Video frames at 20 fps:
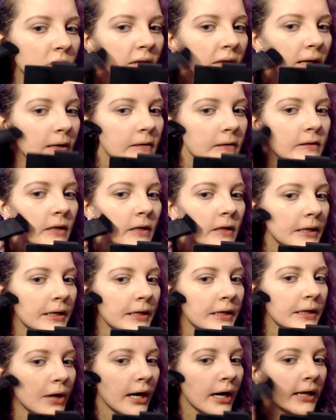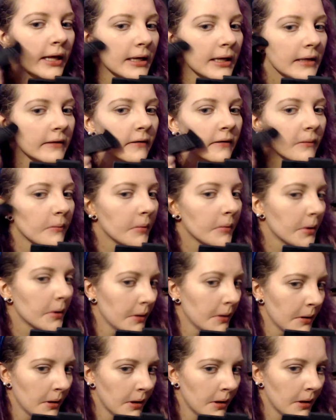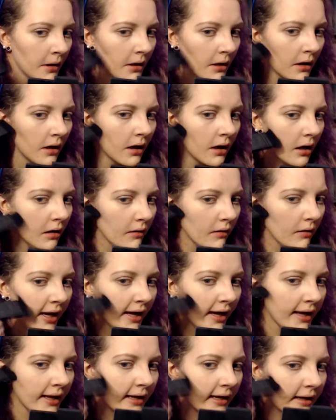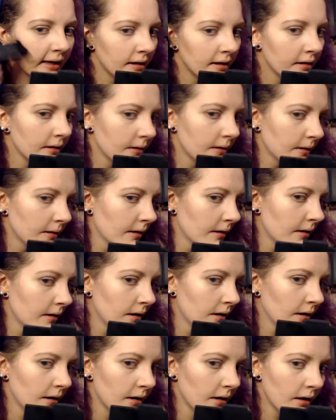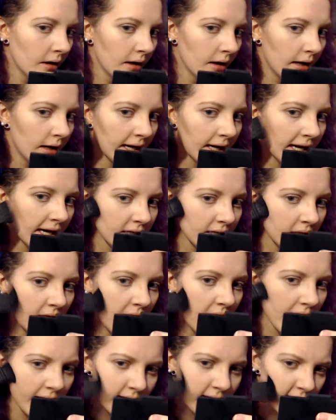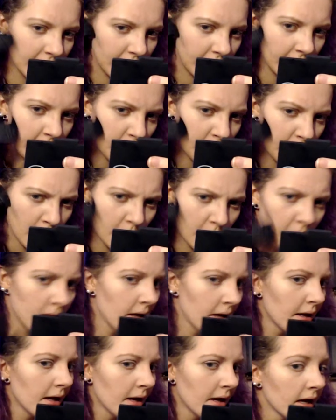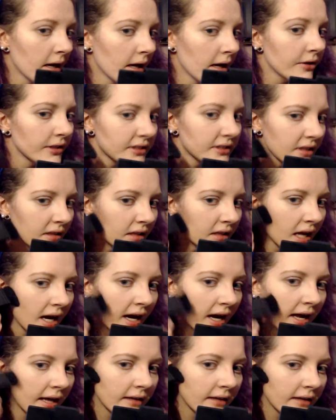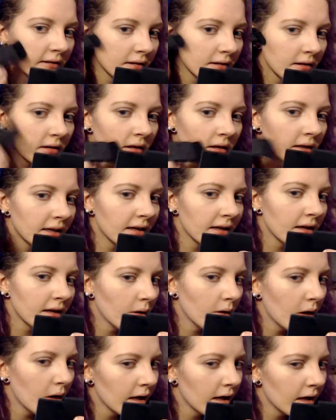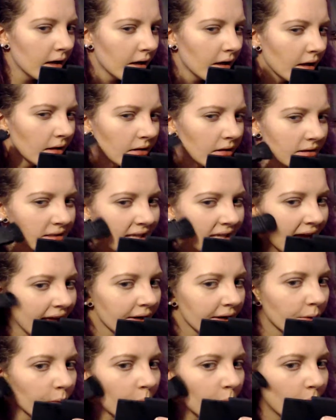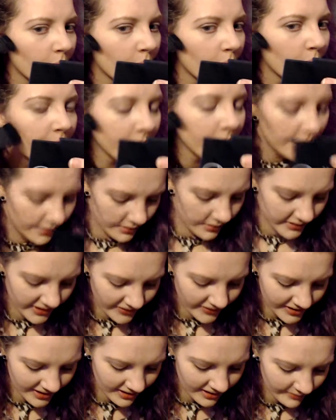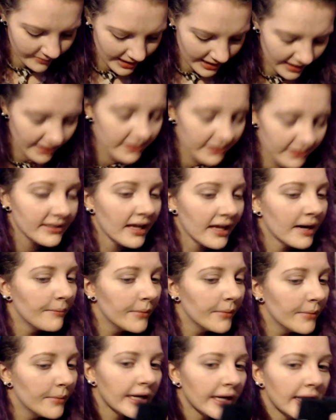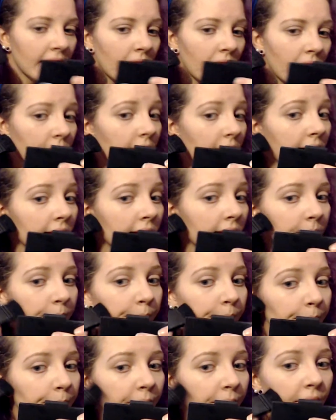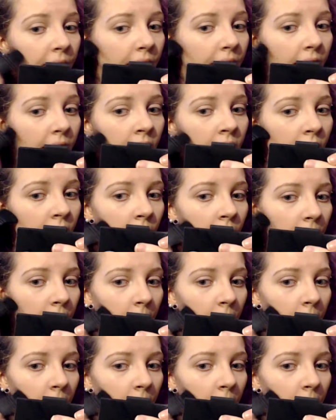Just kind of suck it in, try to get some, oh hey, kind of like it. It looks a lot, it looks kind of warm, so it's going to be, it looks kind of muddy already, but